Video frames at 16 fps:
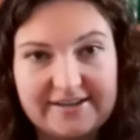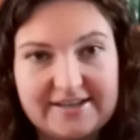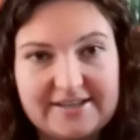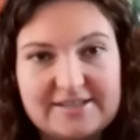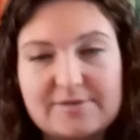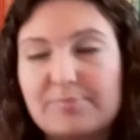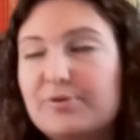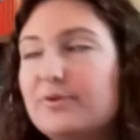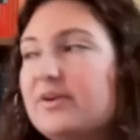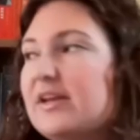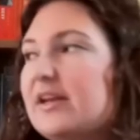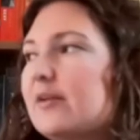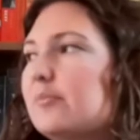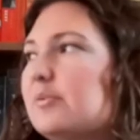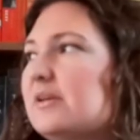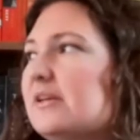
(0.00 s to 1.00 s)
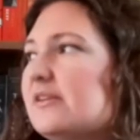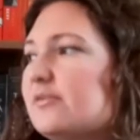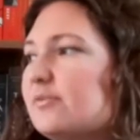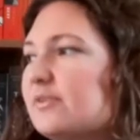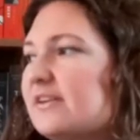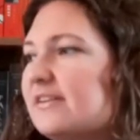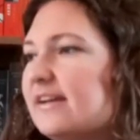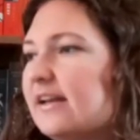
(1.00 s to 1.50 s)
It's a Beauty and the Beast
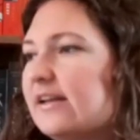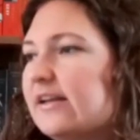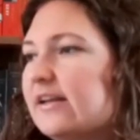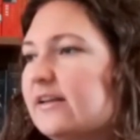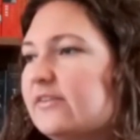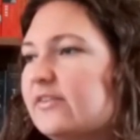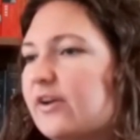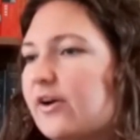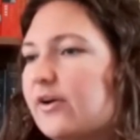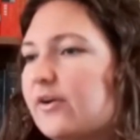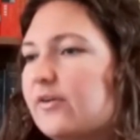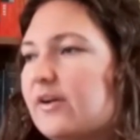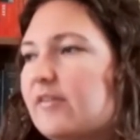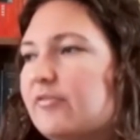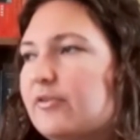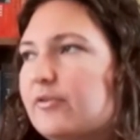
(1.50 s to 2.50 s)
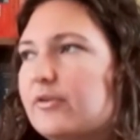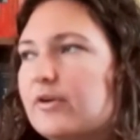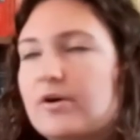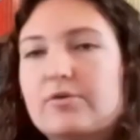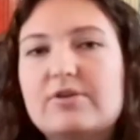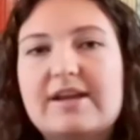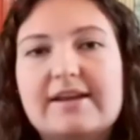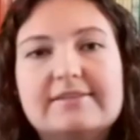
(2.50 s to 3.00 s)
retelling, so if you
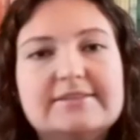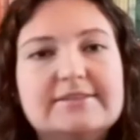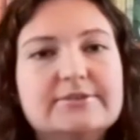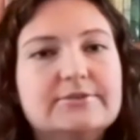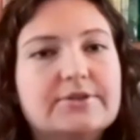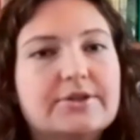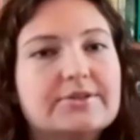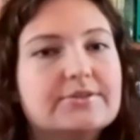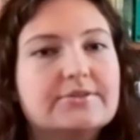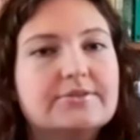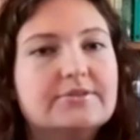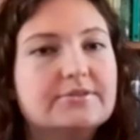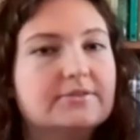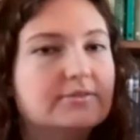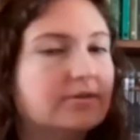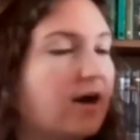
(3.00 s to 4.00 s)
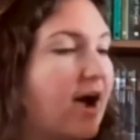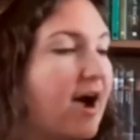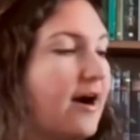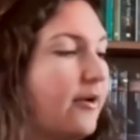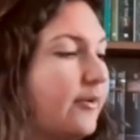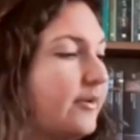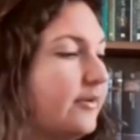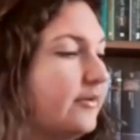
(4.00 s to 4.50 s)
know that, you know
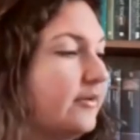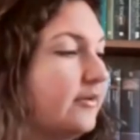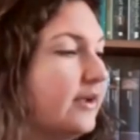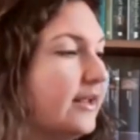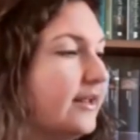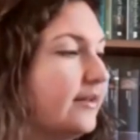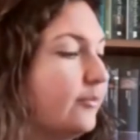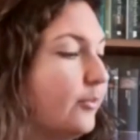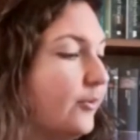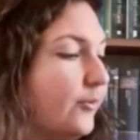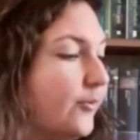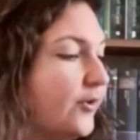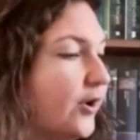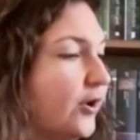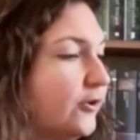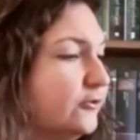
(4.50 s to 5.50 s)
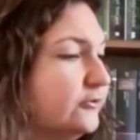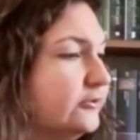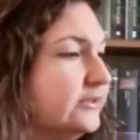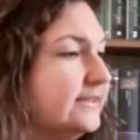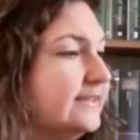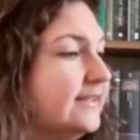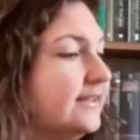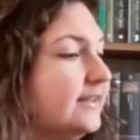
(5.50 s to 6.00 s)
how it will go.
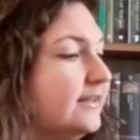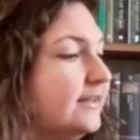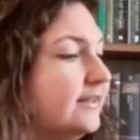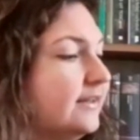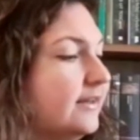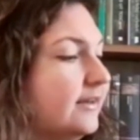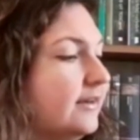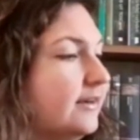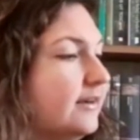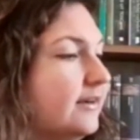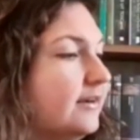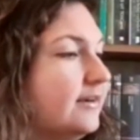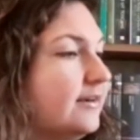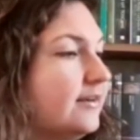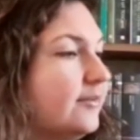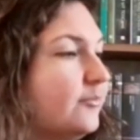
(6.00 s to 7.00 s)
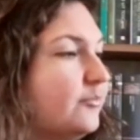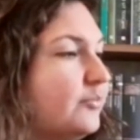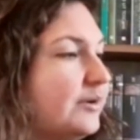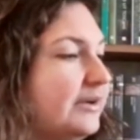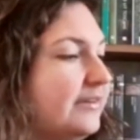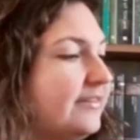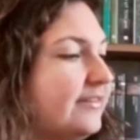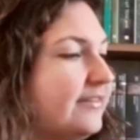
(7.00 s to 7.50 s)
Uh,
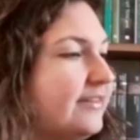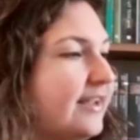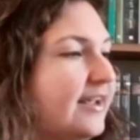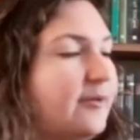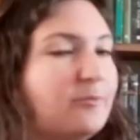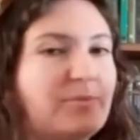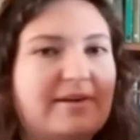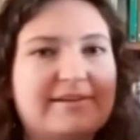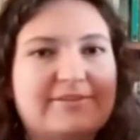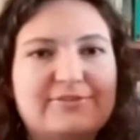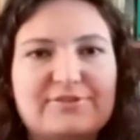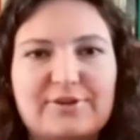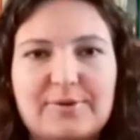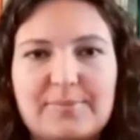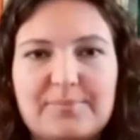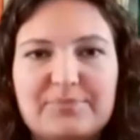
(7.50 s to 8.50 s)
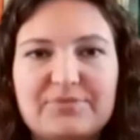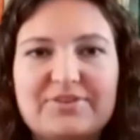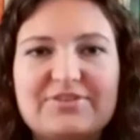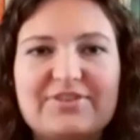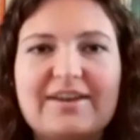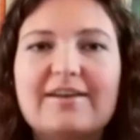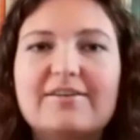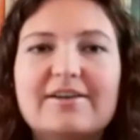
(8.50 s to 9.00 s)
but then with some
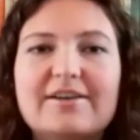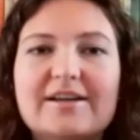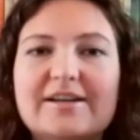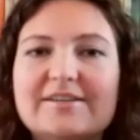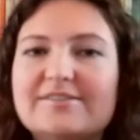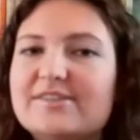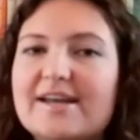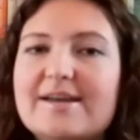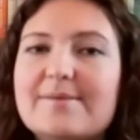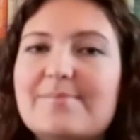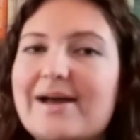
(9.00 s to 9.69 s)
Sarah J.